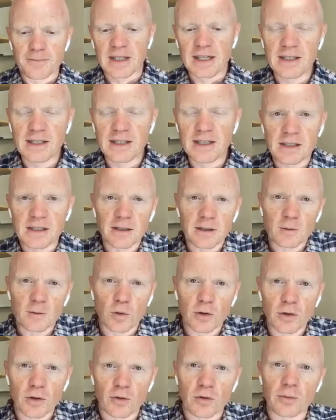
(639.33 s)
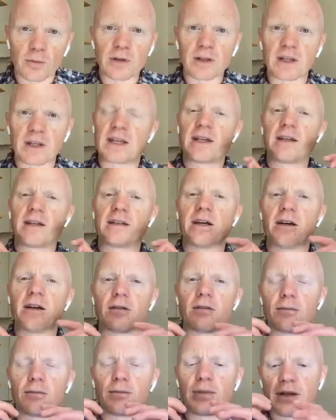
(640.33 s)
insulin will normally
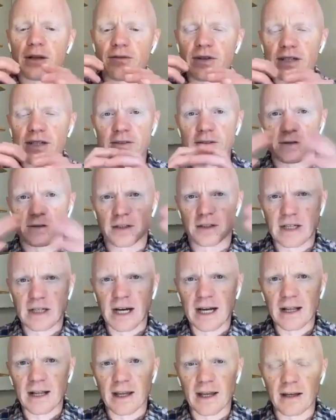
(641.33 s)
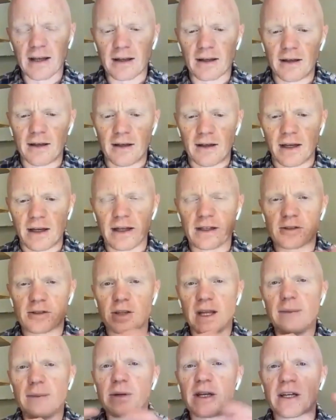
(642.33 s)
tell blood vessels to dilate. And so
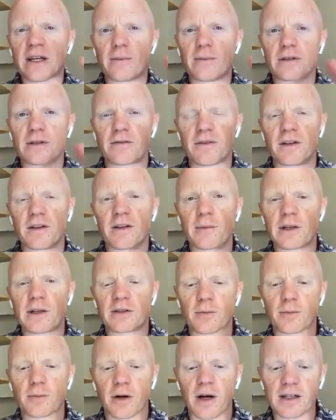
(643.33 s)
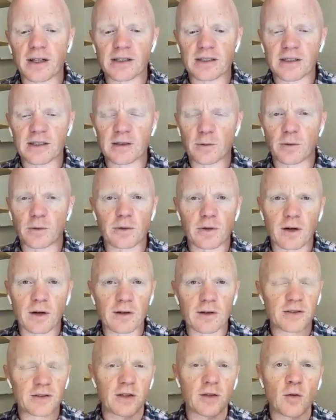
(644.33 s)
that becomes a fundamental process with
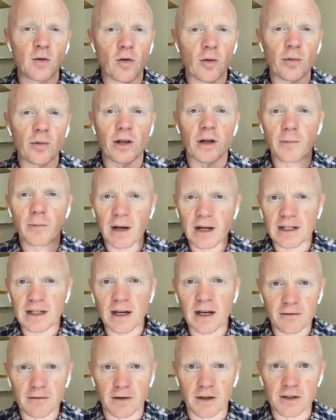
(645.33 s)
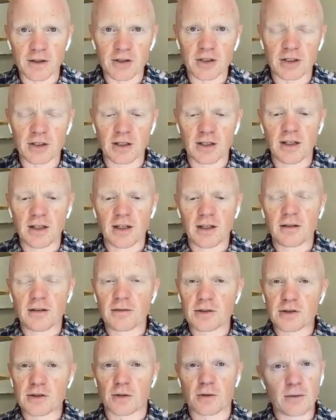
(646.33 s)
regards to normal erectile function.
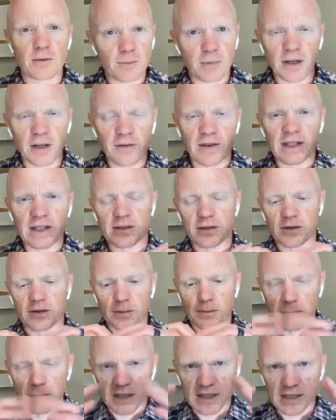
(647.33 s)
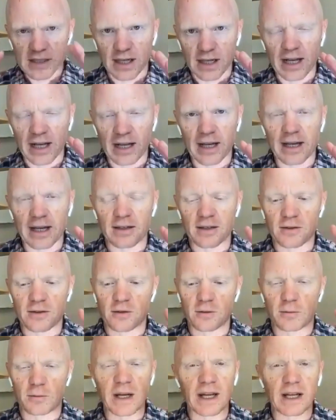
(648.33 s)
Certain blood vessels must dilate
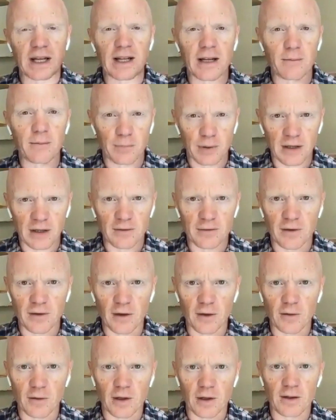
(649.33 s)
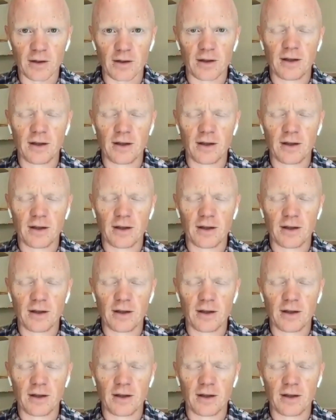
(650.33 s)
to regulate blood flow.